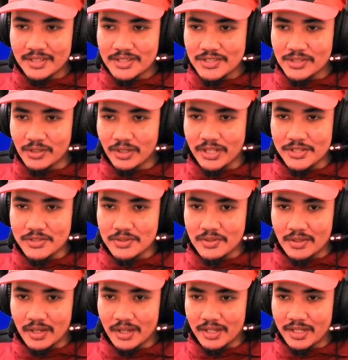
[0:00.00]
So let's
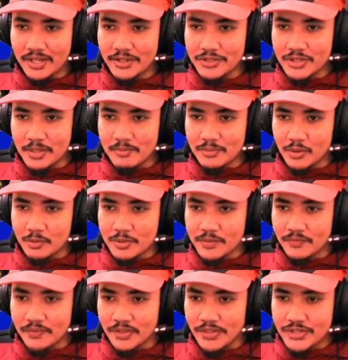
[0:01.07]
uh, clear some troops
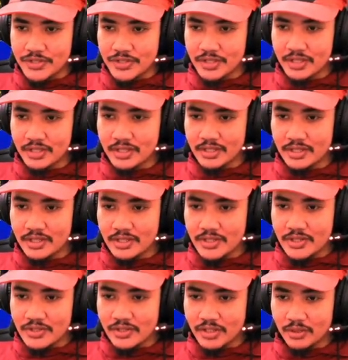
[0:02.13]
first,
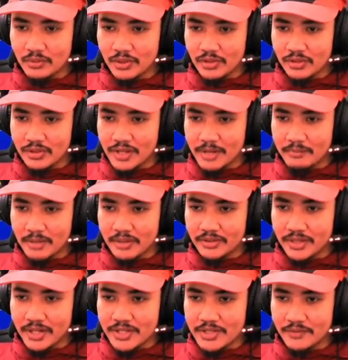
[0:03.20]
so that we could drop out
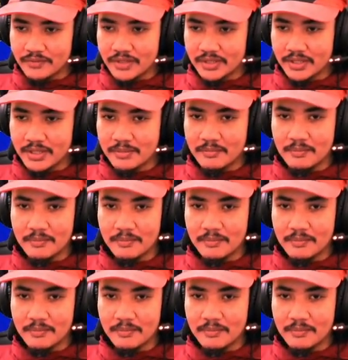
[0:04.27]
the rest of the team.